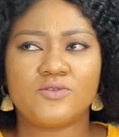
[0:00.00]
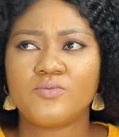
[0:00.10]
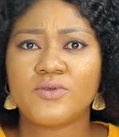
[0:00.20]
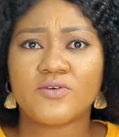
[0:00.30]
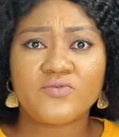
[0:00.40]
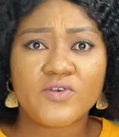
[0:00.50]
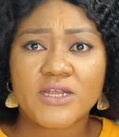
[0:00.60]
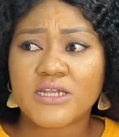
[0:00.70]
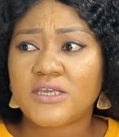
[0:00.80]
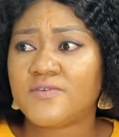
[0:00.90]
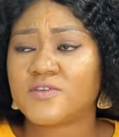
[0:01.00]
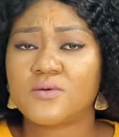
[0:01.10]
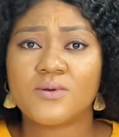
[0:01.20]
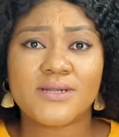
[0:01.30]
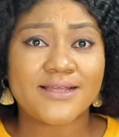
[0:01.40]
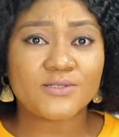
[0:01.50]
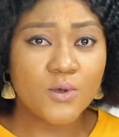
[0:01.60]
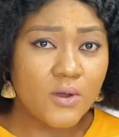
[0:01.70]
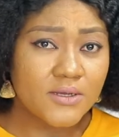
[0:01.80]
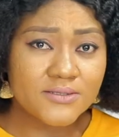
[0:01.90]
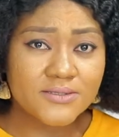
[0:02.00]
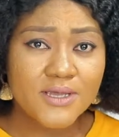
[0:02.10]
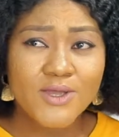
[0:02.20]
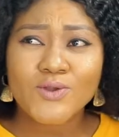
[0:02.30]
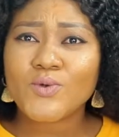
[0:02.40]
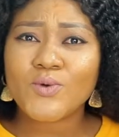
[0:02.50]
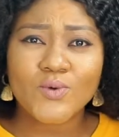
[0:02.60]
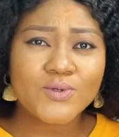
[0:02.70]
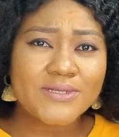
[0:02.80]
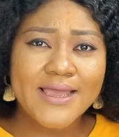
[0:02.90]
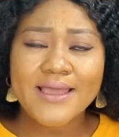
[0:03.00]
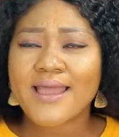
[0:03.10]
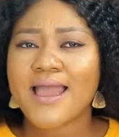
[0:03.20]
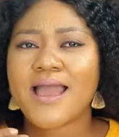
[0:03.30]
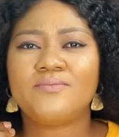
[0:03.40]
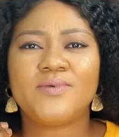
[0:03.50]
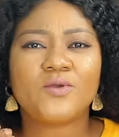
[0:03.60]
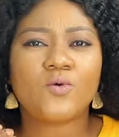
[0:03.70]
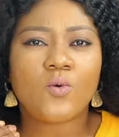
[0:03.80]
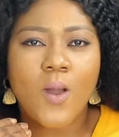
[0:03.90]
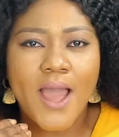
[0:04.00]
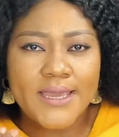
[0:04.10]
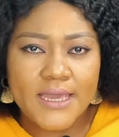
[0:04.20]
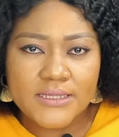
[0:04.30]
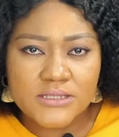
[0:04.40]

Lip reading: Don't be afraid. If you're someone that talks, don't go there and be quiet.